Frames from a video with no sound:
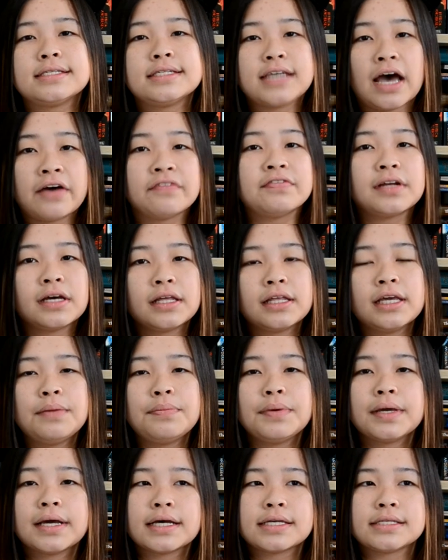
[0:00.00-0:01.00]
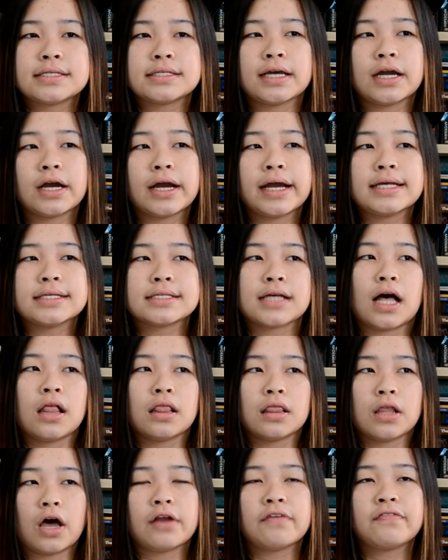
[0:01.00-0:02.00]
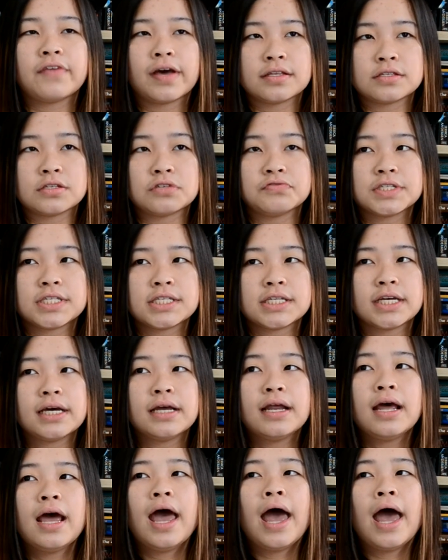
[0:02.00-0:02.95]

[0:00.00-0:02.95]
definitely, because there is a lot of fan service in it.